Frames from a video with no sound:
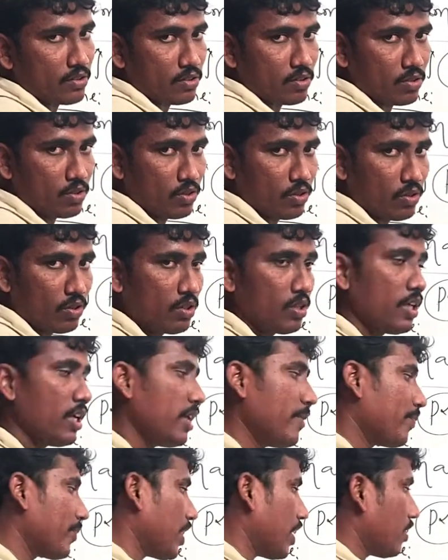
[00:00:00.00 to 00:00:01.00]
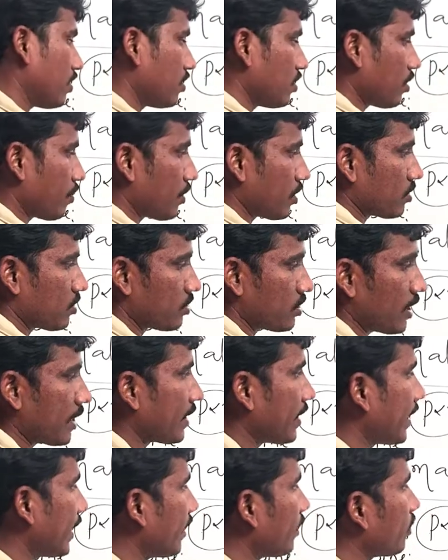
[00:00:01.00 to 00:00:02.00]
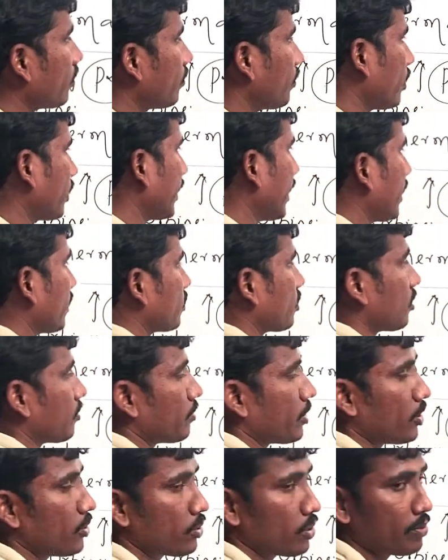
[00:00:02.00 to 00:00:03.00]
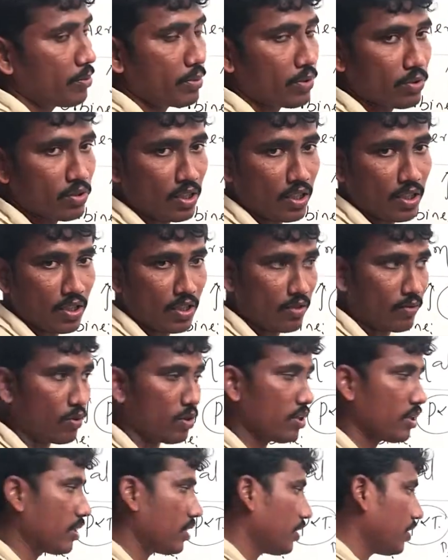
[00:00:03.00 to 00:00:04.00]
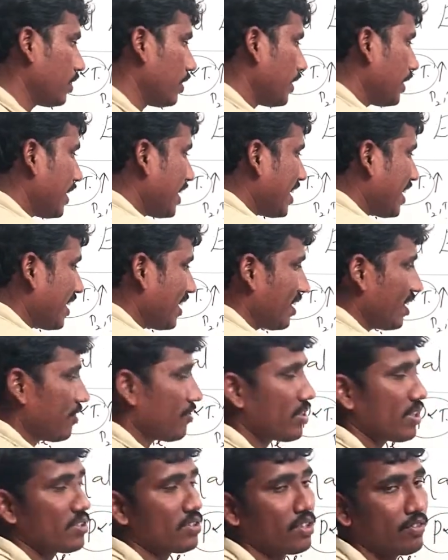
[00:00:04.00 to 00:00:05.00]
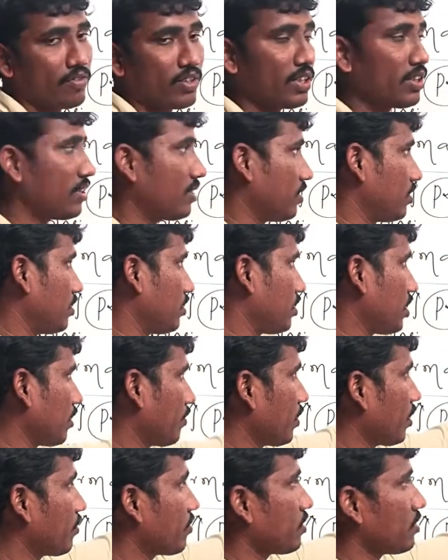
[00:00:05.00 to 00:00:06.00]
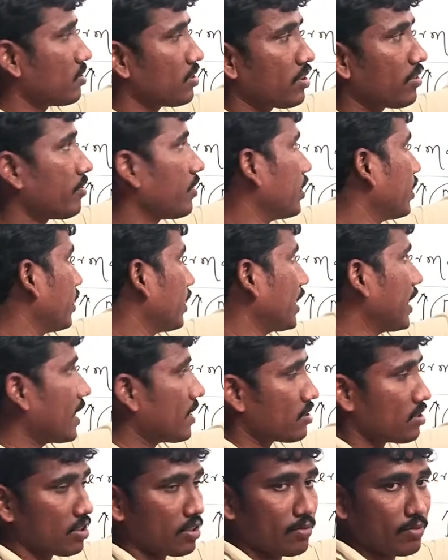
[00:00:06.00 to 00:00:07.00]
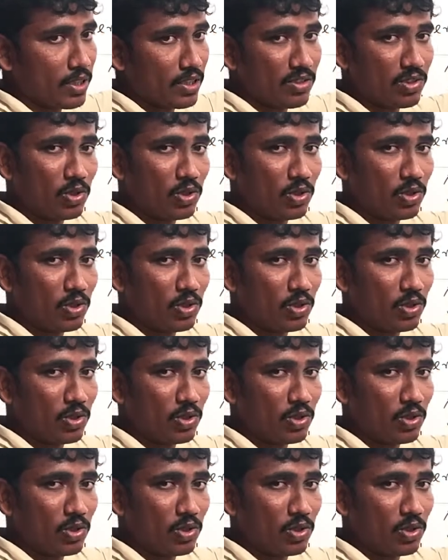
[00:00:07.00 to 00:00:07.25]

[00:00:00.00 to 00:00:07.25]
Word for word: So another process are there for gas turbine to improve the what uh, efficiency of a thermal efficiency of a gas turbine.